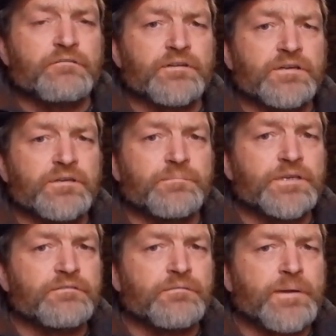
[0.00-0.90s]
of
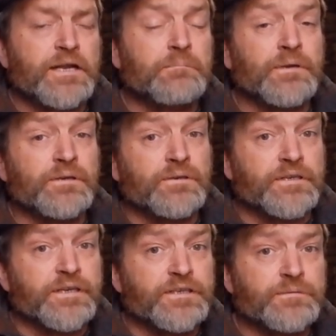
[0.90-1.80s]
a backbone,
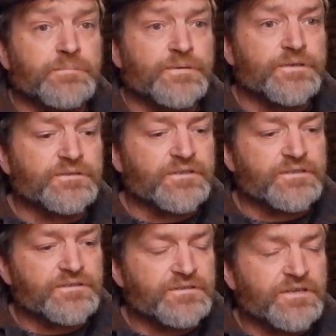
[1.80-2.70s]
I guess. But it's
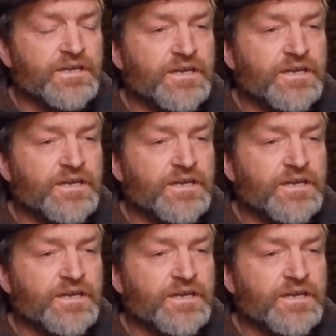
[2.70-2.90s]
just